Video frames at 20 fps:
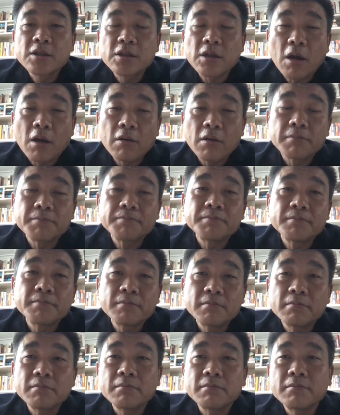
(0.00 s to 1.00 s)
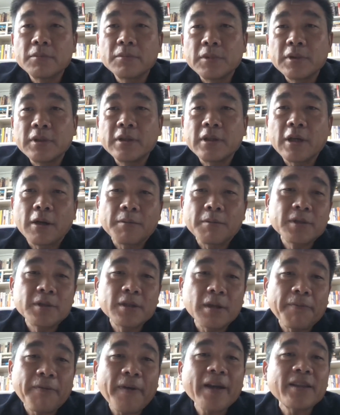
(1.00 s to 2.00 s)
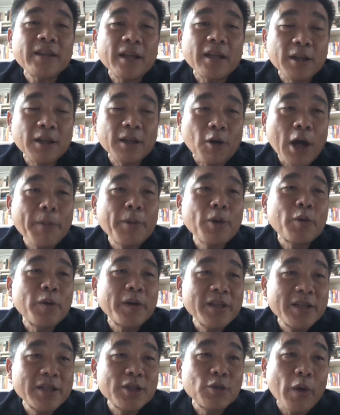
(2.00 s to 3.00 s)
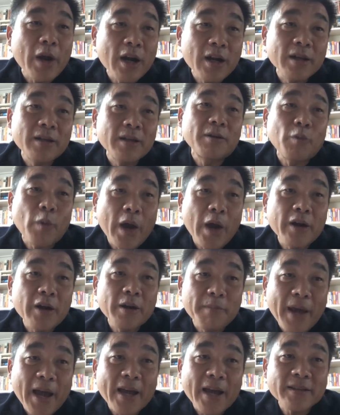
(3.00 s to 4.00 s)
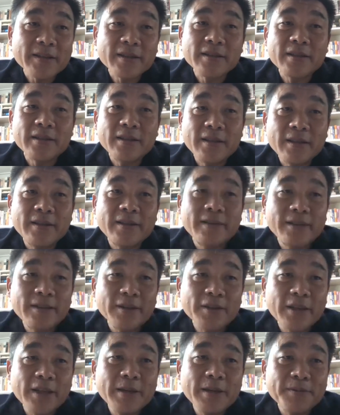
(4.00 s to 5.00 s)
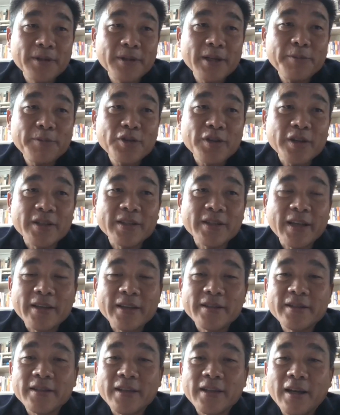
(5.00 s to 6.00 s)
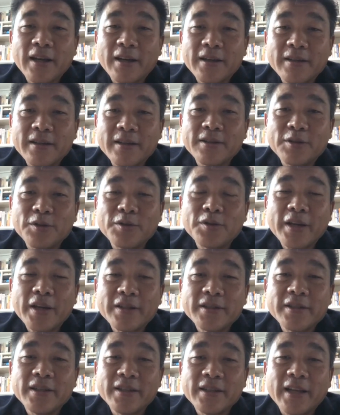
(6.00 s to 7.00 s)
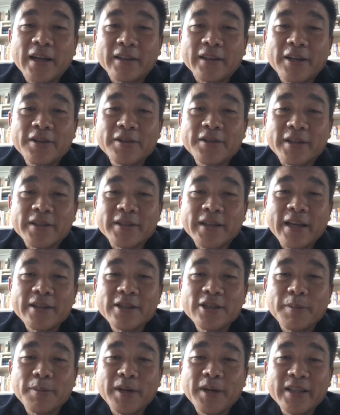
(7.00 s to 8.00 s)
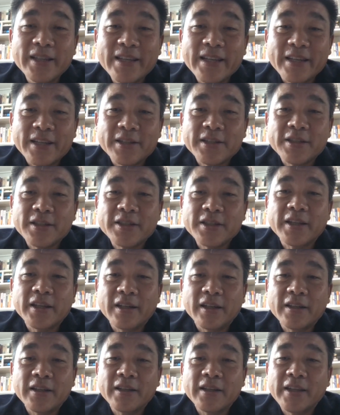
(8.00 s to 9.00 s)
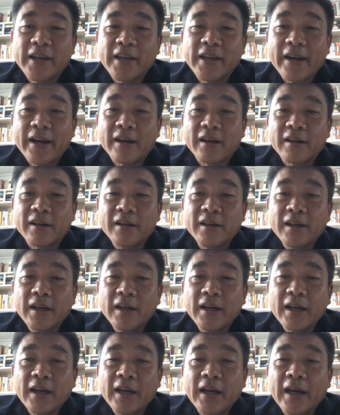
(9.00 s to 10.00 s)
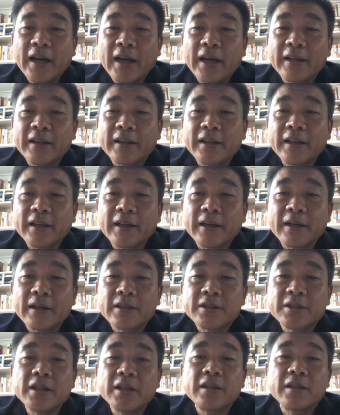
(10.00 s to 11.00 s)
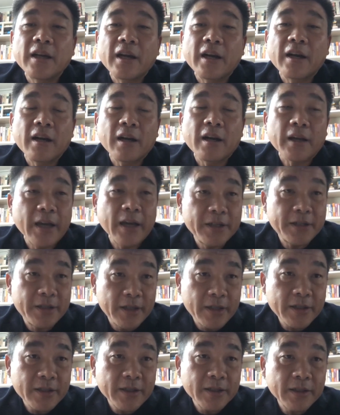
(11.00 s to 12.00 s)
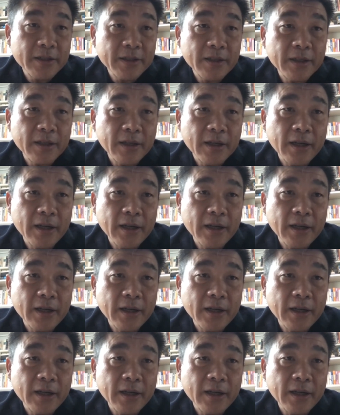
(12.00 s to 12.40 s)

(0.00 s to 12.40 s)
so the fact that everyone is wearing masks, gives you a sense. You can see that there is a sense of unease still in the air, and still there are cases,